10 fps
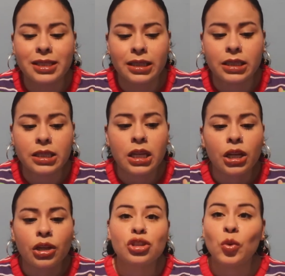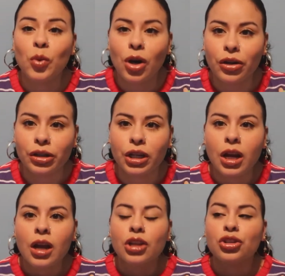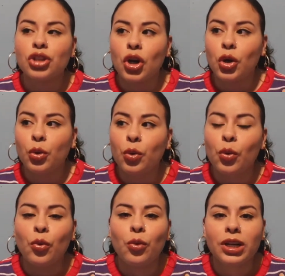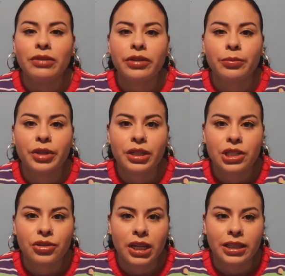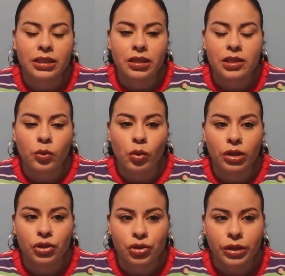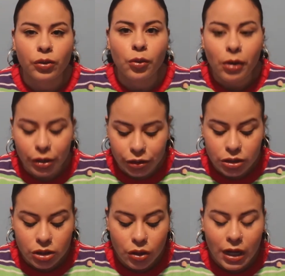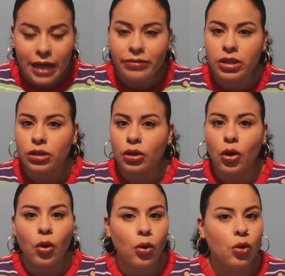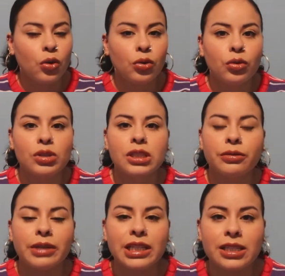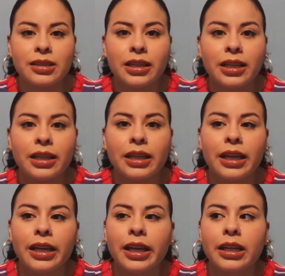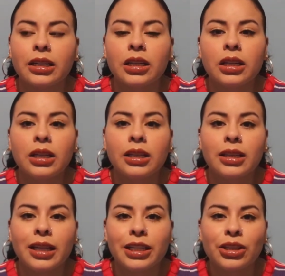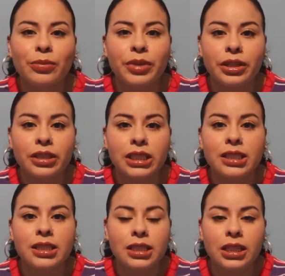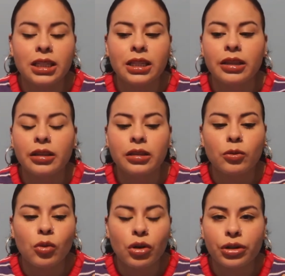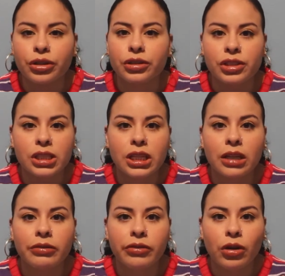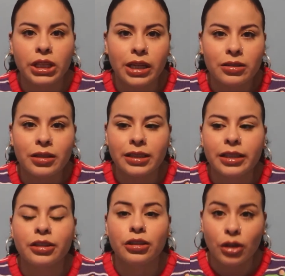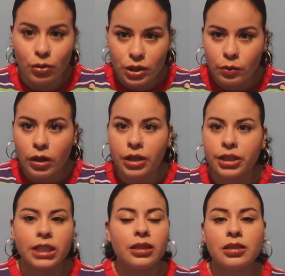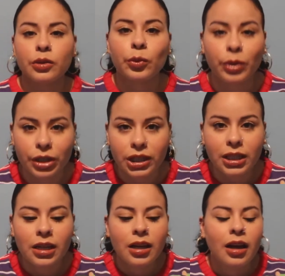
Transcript: sense. So water. So what if your bearded dragon doesn't want to drink water? So I've done the whole syringe thing and letting the beardy see the water just kind of fall down so that they could know it's water. It doesn't work.